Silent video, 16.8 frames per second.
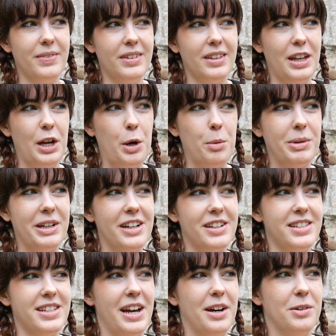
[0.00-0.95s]
helping
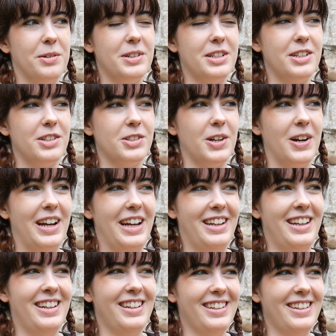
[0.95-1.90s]
us out to try and
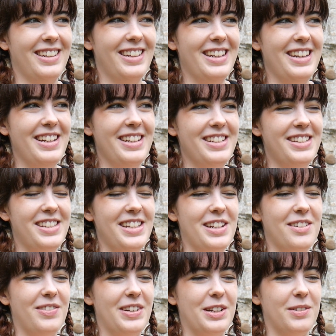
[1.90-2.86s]
see
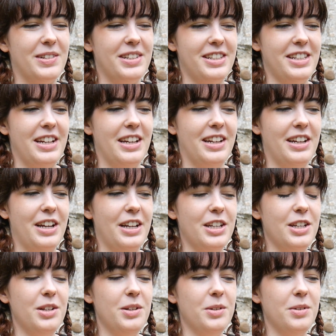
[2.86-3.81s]
if anyone's here. Are
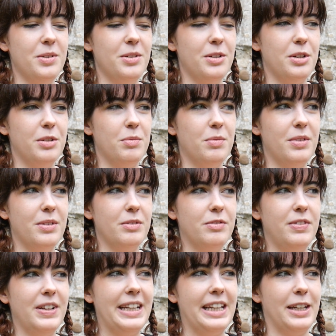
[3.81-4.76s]
you
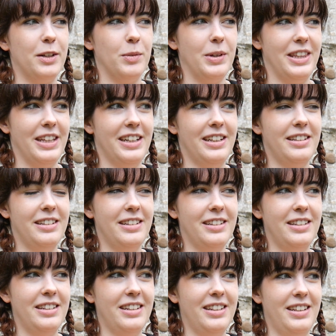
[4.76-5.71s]
fiddling with it?
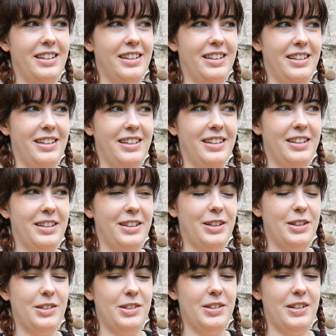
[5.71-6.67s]

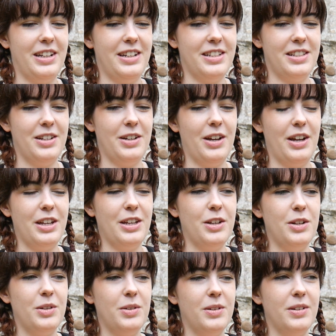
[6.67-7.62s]
Could you let us know? Are
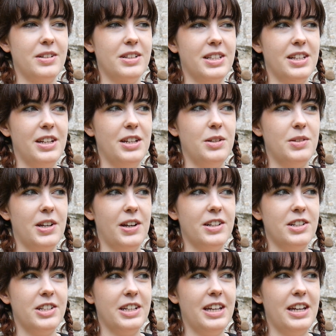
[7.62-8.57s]
you
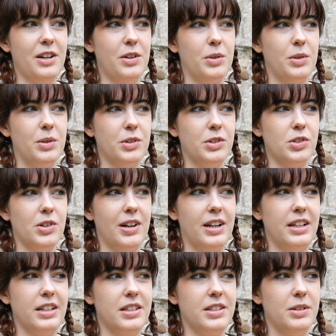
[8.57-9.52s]
touching it or
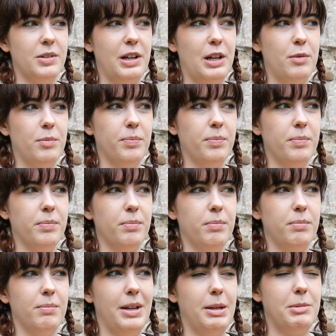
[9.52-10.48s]
trying to
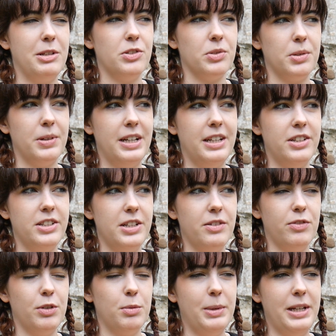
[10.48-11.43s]
maybe draw energy
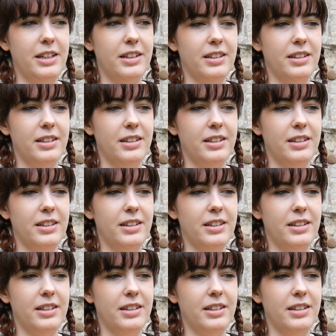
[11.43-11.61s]
from it?